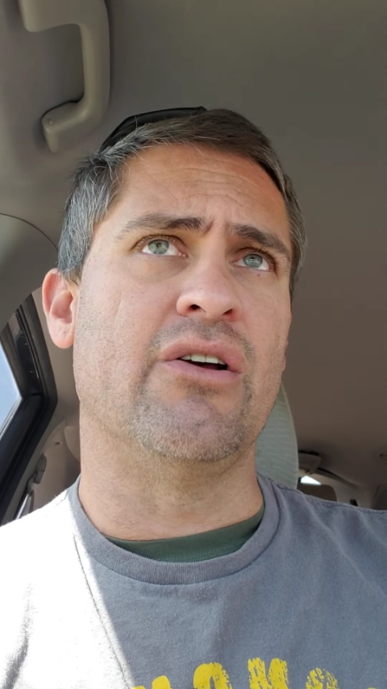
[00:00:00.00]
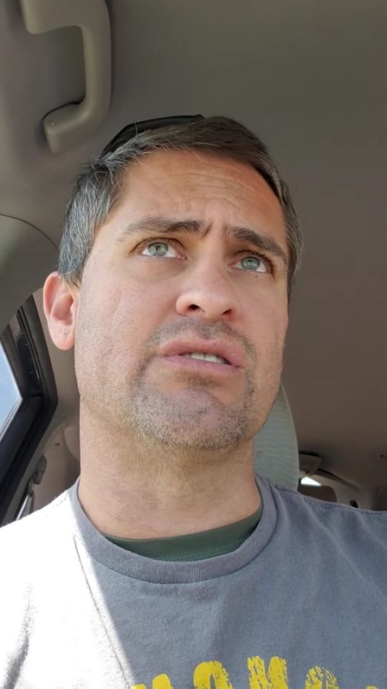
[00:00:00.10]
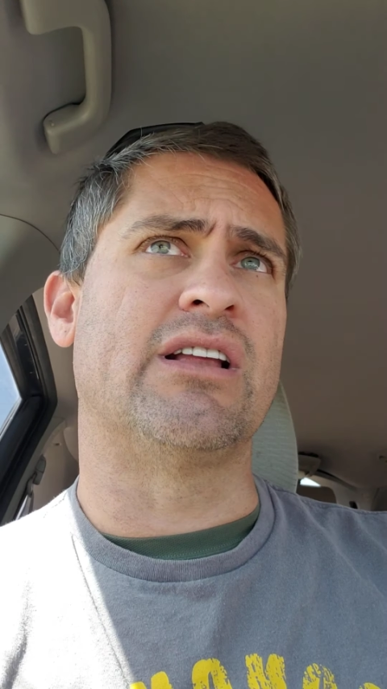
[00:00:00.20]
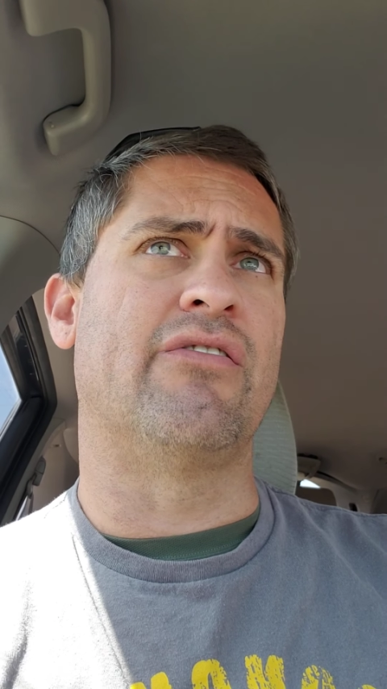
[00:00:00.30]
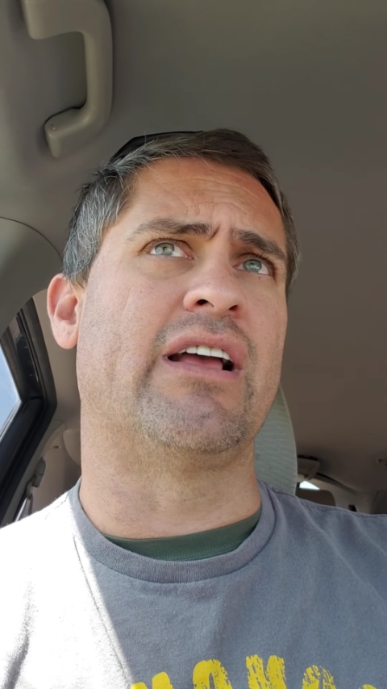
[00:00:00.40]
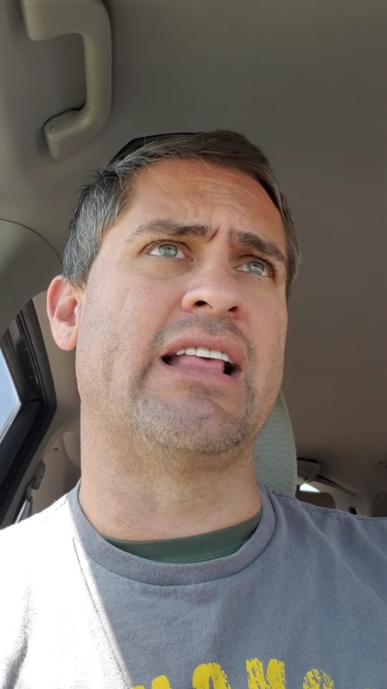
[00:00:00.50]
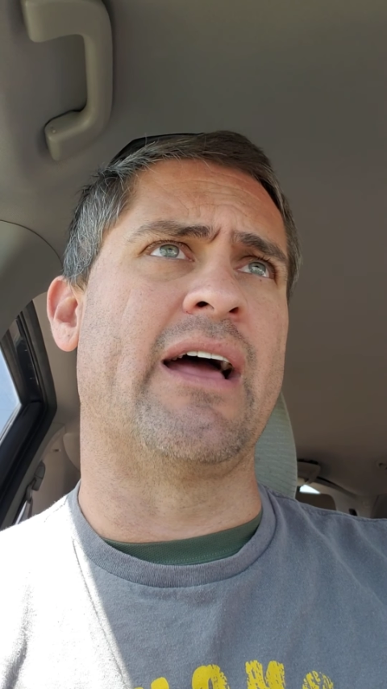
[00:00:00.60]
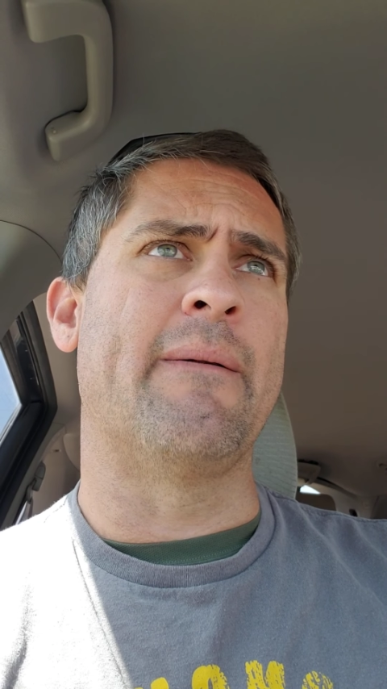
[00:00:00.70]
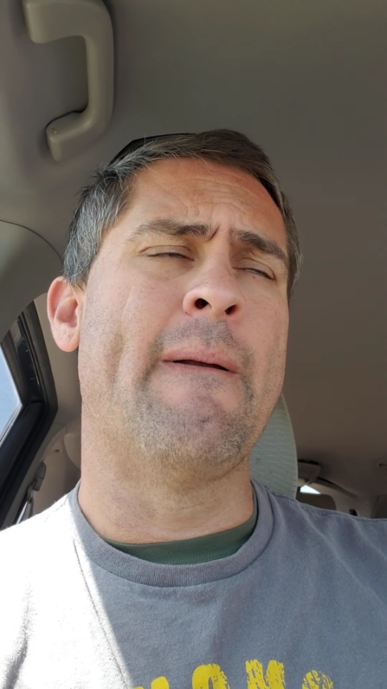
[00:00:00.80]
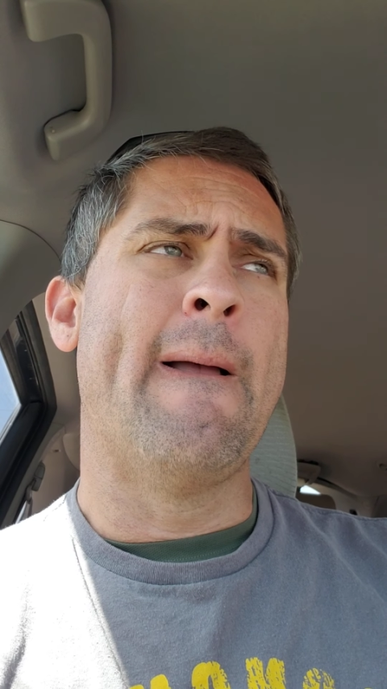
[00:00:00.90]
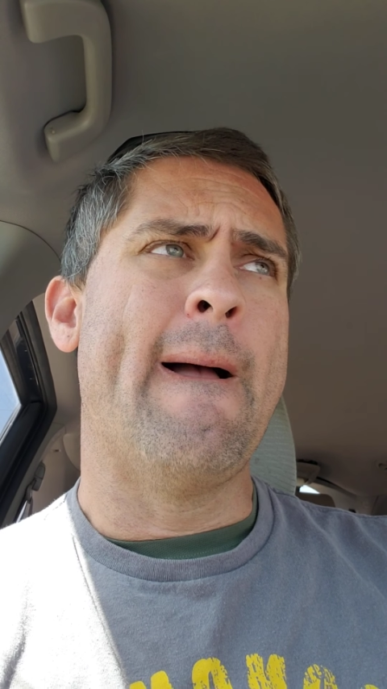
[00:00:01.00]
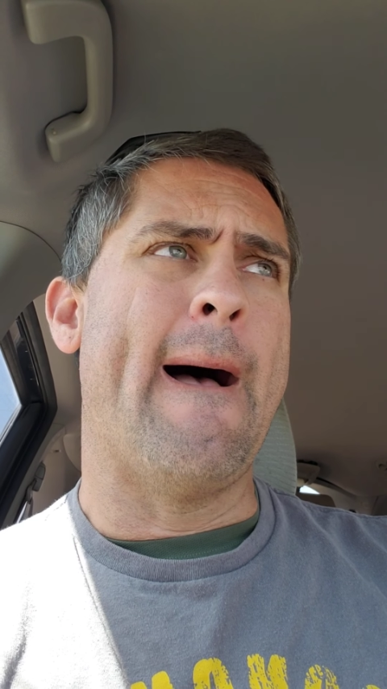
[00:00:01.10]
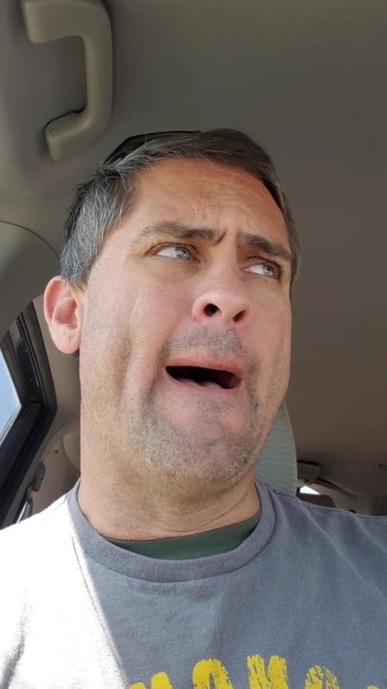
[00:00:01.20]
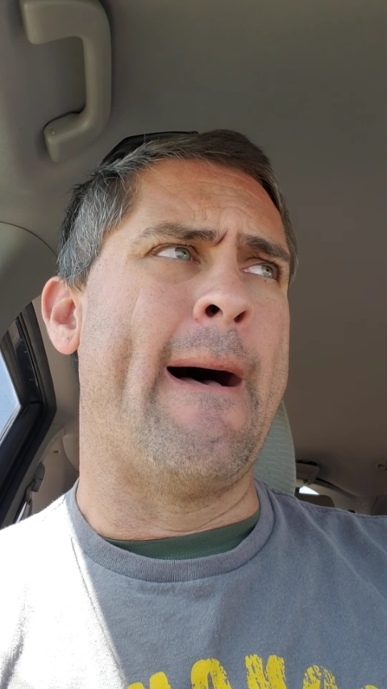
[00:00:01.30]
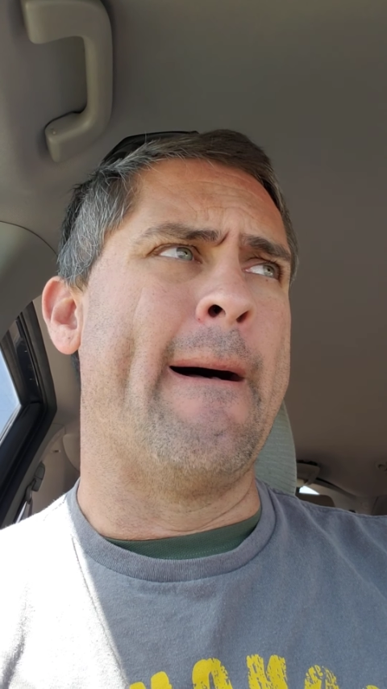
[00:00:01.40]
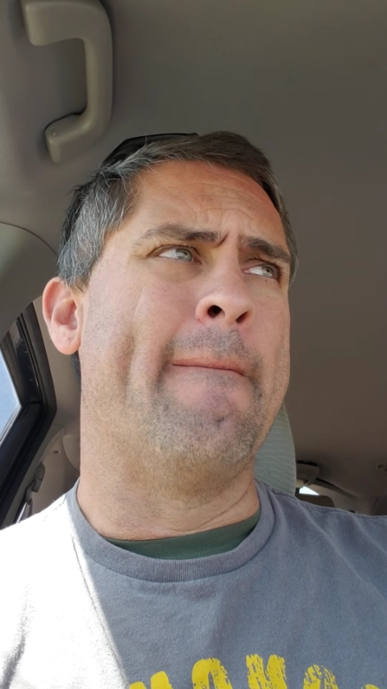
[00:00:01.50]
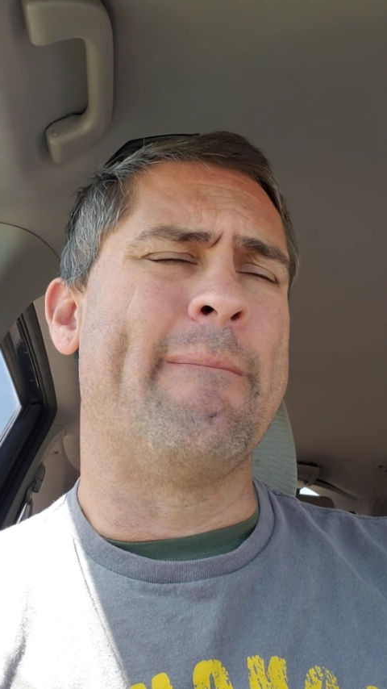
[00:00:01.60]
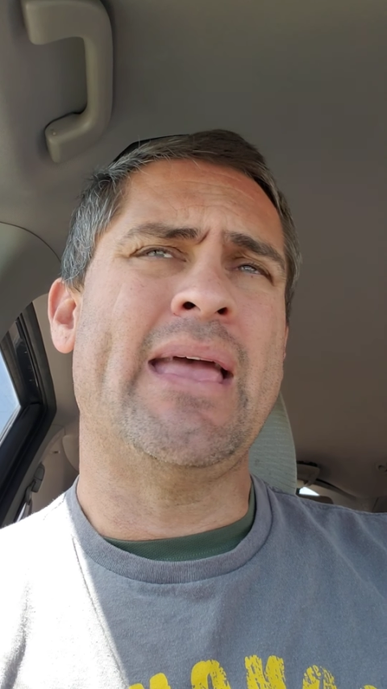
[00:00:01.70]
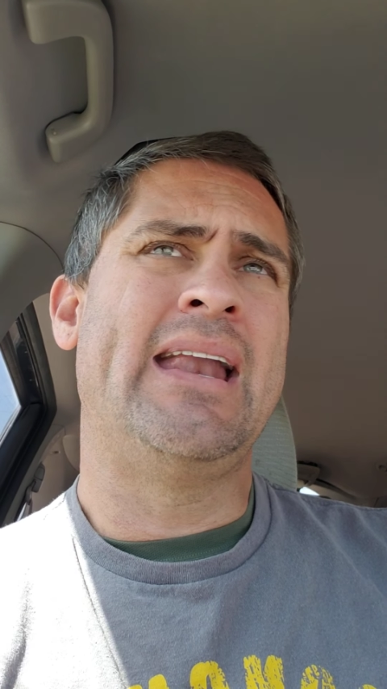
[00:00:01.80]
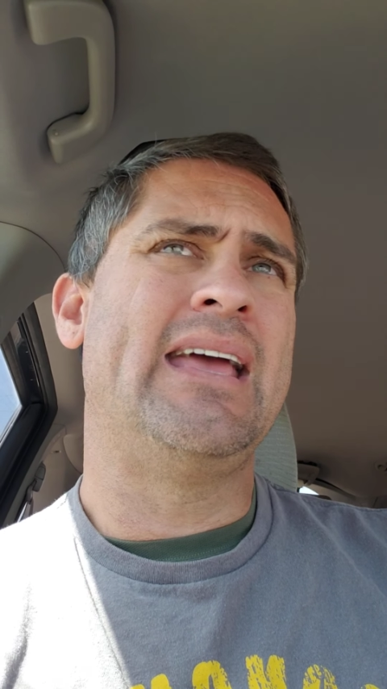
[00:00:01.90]
Stuff like that.
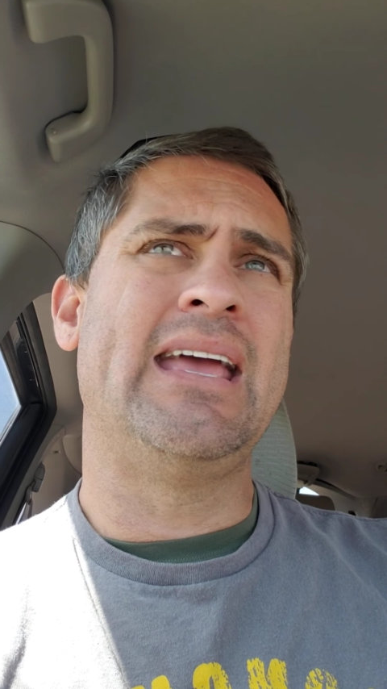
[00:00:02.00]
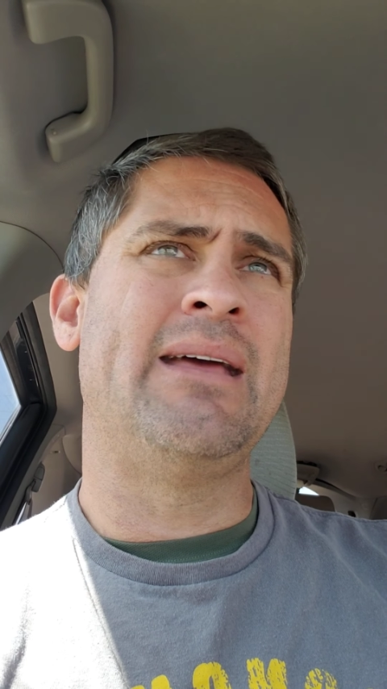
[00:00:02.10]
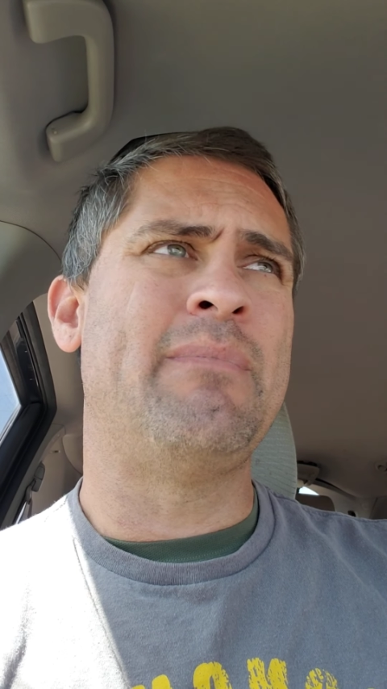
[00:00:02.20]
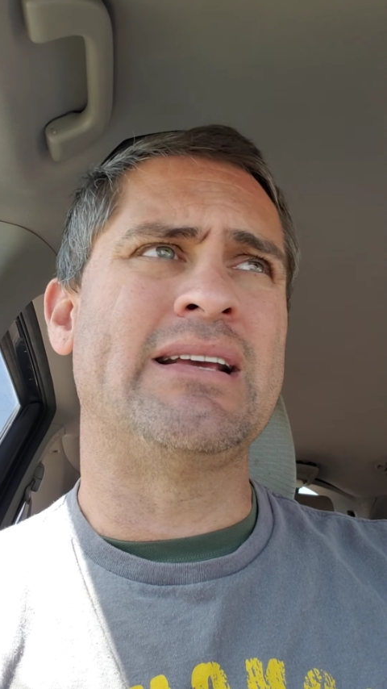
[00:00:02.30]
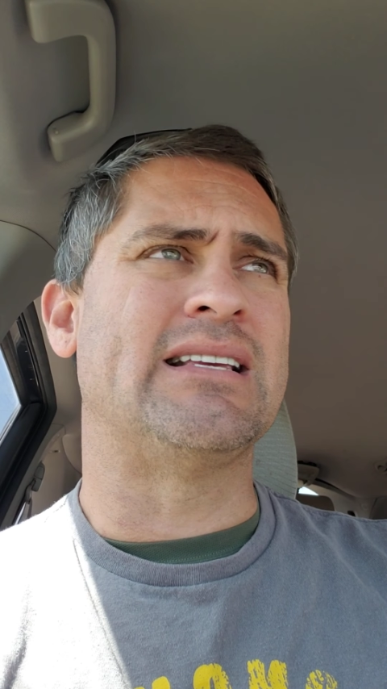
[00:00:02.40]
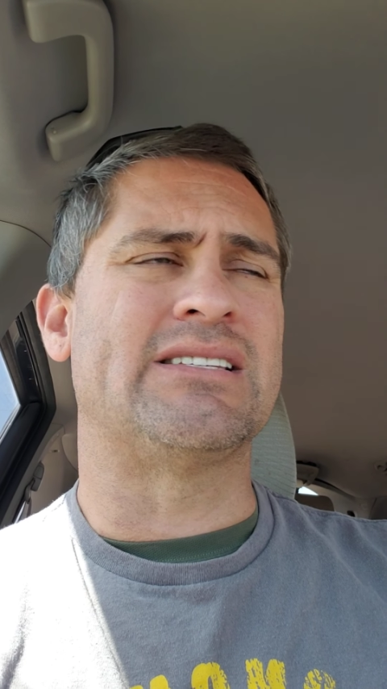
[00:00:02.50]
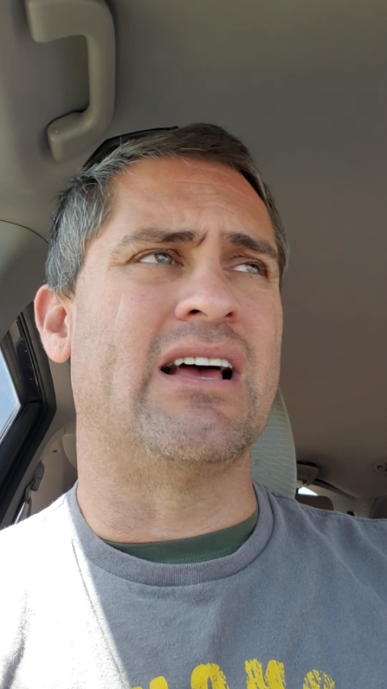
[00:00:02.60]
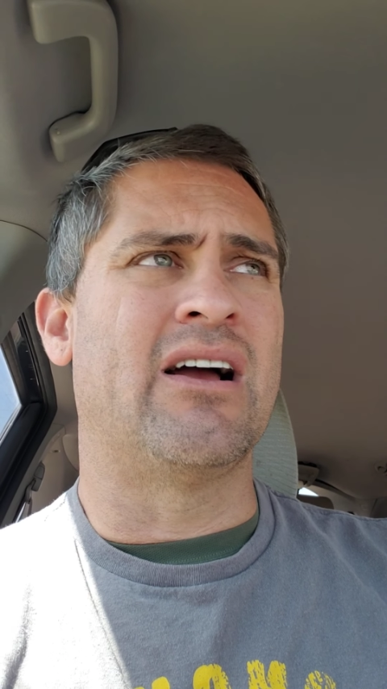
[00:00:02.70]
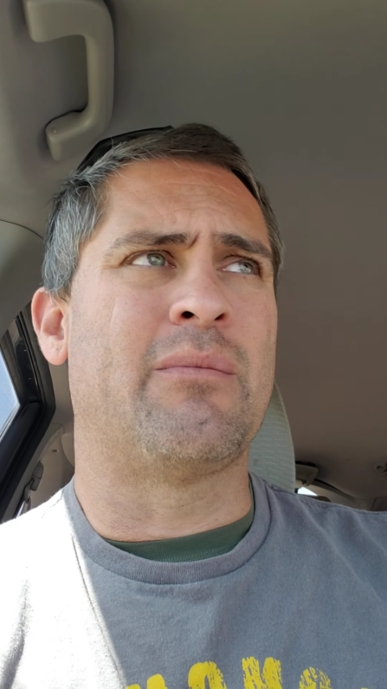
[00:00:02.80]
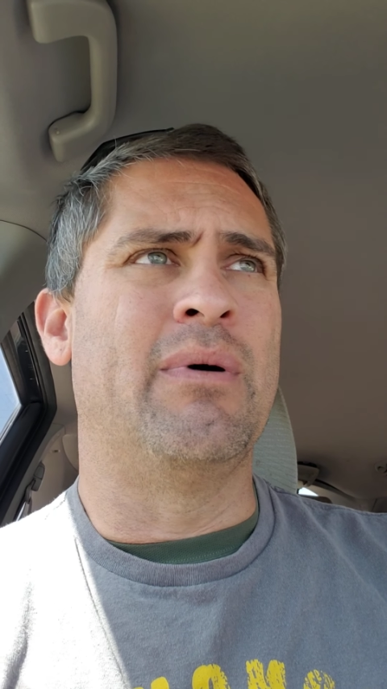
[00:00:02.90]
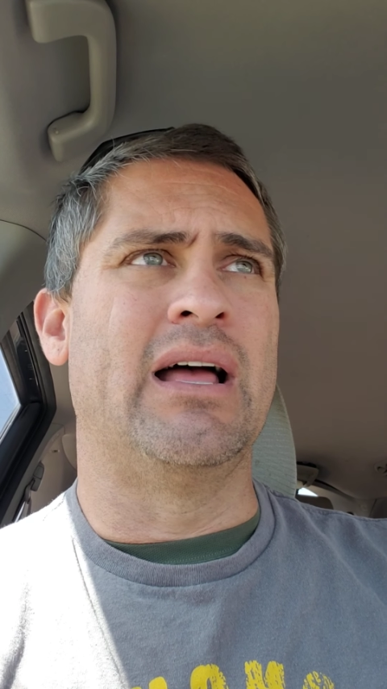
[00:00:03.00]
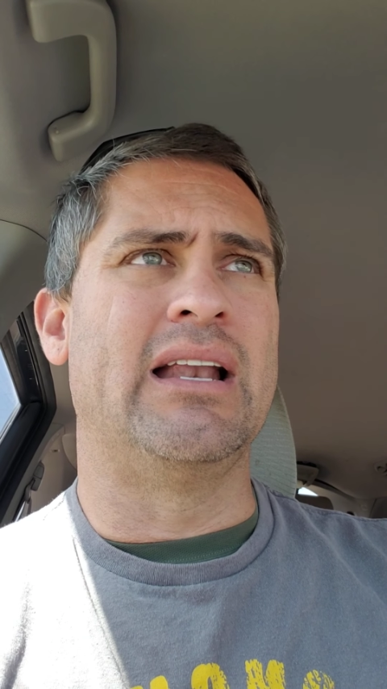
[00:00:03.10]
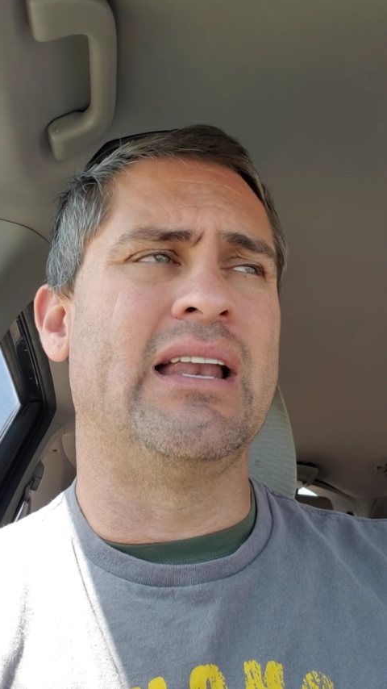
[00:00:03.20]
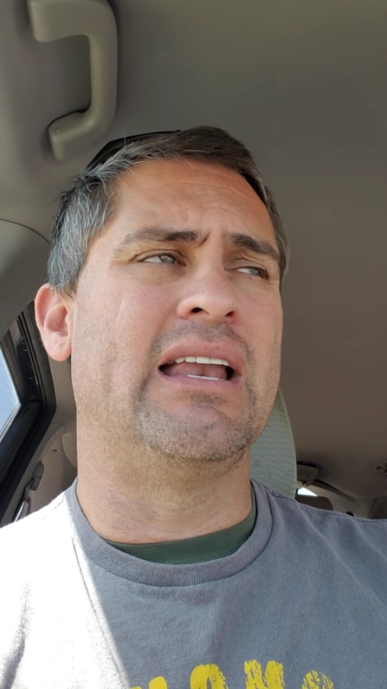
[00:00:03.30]
And it makes it suck, but